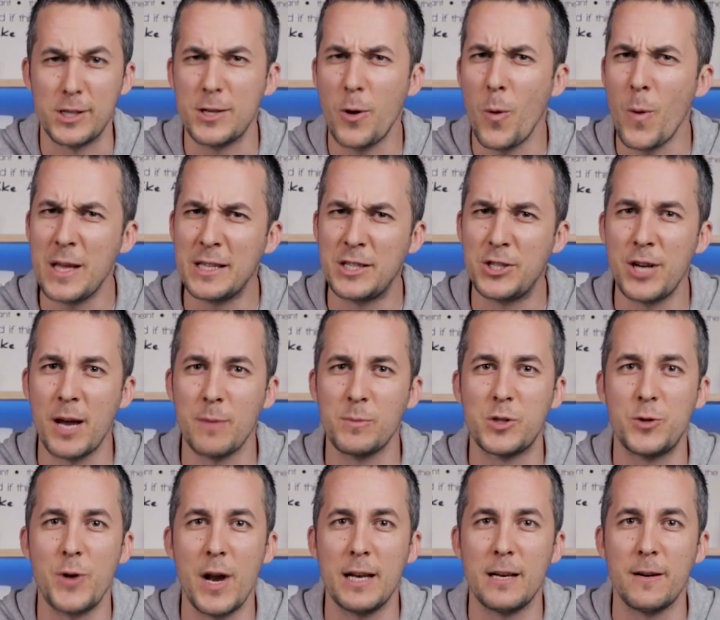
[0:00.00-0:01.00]
So let's
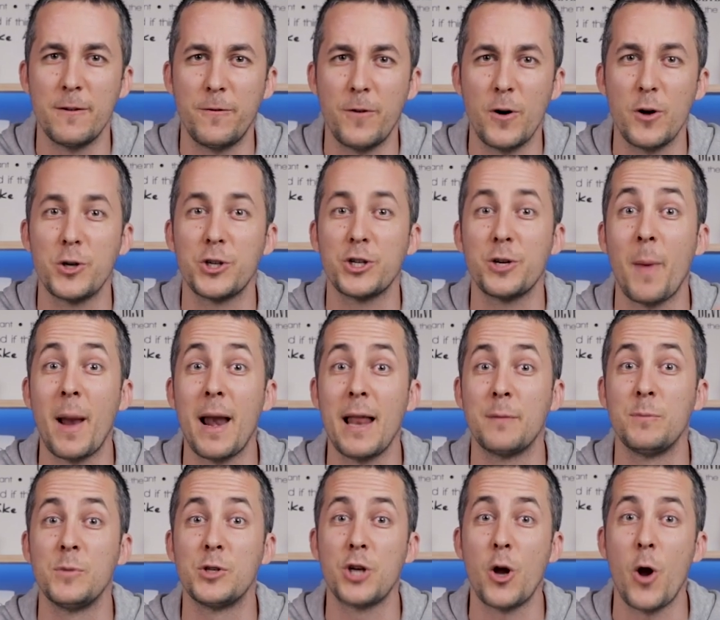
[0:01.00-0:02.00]
jump straight in Photoshop and
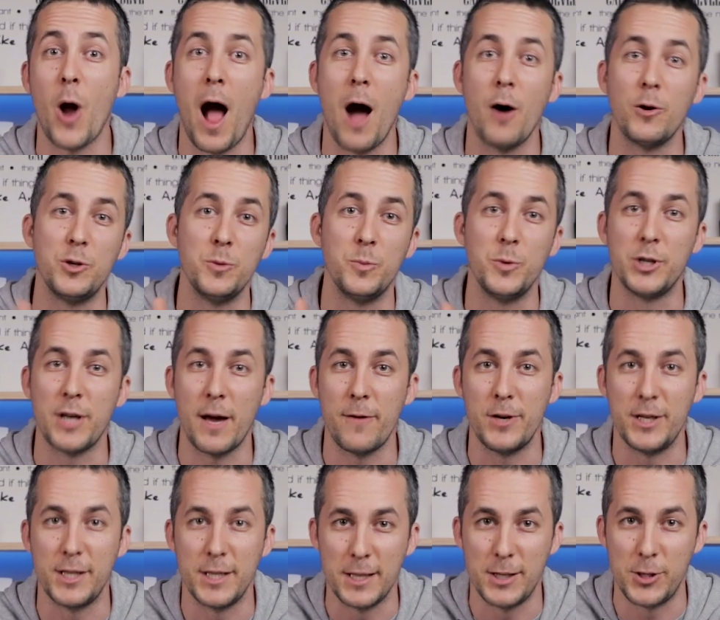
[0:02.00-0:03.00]
let me show you how to put
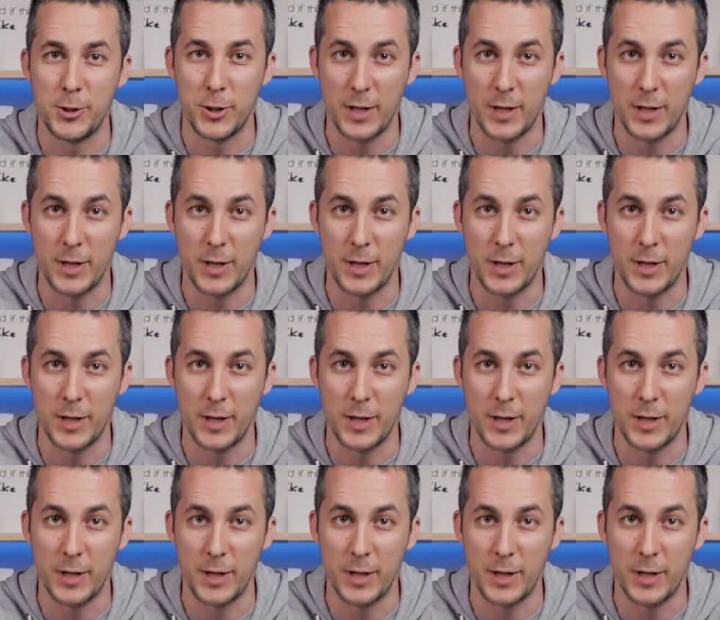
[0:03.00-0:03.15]
everything